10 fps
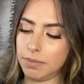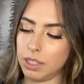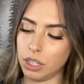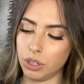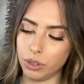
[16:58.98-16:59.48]

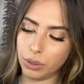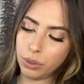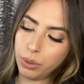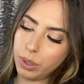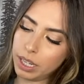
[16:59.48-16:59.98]

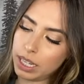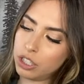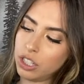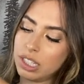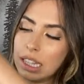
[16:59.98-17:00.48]
you
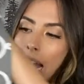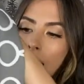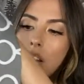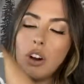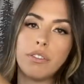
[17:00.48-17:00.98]
just slide
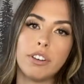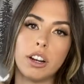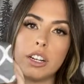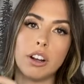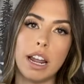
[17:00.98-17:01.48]
it over
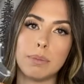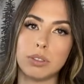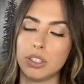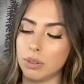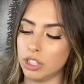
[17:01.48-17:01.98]
and you're able
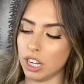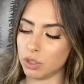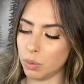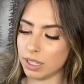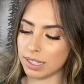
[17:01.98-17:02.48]
to
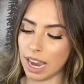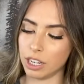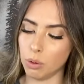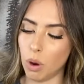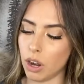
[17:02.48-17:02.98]
adjust what side
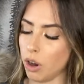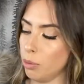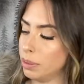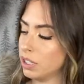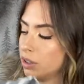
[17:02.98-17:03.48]
you want
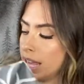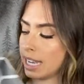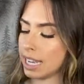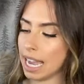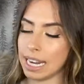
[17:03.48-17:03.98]
open so they
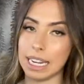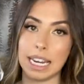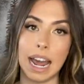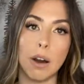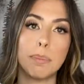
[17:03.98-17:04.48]
can get in
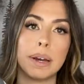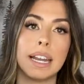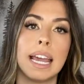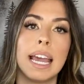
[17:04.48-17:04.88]
and out. But